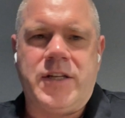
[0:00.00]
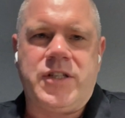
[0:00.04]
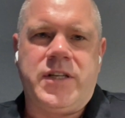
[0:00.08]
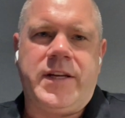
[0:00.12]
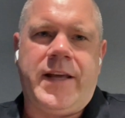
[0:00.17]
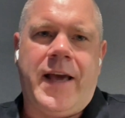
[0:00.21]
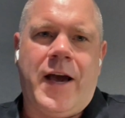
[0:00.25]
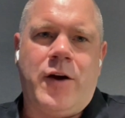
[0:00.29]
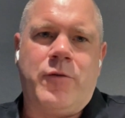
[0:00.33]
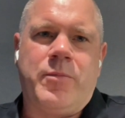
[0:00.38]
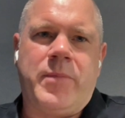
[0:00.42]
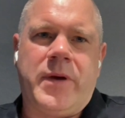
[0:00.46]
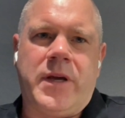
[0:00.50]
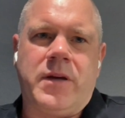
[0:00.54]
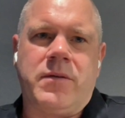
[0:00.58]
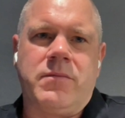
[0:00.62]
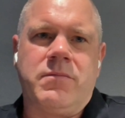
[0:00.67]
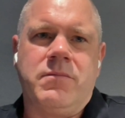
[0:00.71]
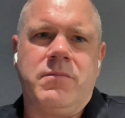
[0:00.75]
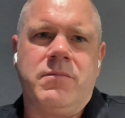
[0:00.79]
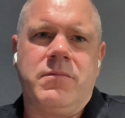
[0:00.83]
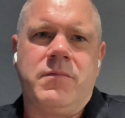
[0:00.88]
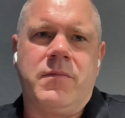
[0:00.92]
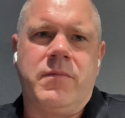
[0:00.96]
actually helping
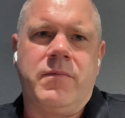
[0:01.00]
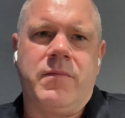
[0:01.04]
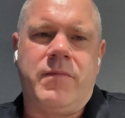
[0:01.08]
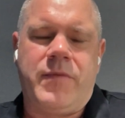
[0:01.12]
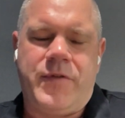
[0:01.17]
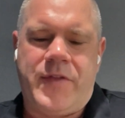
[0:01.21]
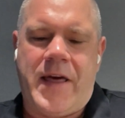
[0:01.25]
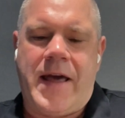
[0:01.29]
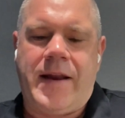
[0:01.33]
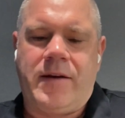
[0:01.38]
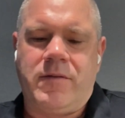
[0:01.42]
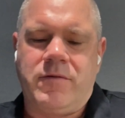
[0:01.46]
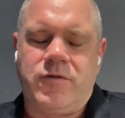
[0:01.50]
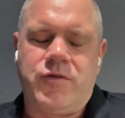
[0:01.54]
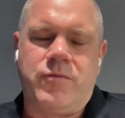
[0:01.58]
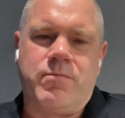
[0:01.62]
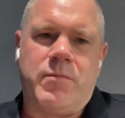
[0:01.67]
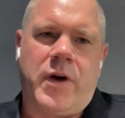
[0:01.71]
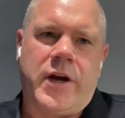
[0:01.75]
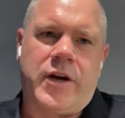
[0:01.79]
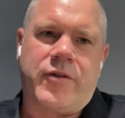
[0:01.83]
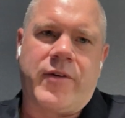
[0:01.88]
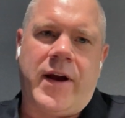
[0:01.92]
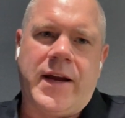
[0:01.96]
then
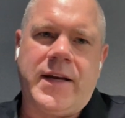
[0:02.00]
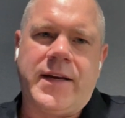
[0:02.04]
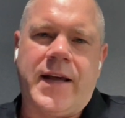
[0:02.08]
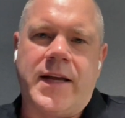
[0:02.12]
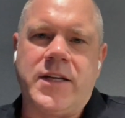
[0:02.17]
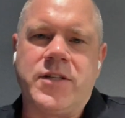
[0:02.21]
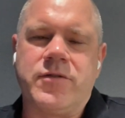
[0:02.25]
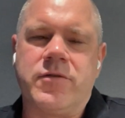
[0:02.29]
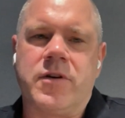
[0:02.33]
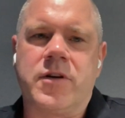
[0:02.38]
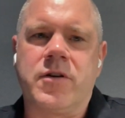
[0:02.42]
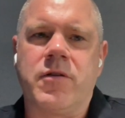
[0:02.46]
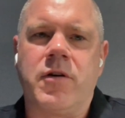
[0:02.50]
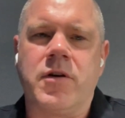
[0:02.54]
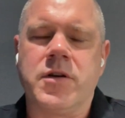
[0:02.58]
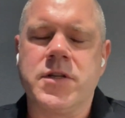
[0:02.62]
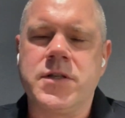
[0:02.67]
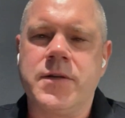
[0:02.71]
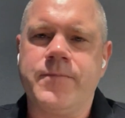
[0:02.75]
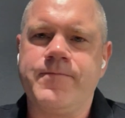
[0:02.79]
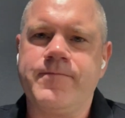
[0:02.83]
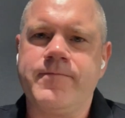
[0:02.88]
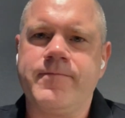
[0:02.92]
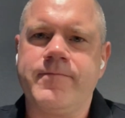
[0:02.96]
migrate data
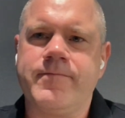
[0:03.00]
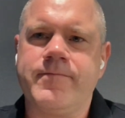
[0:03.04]
across.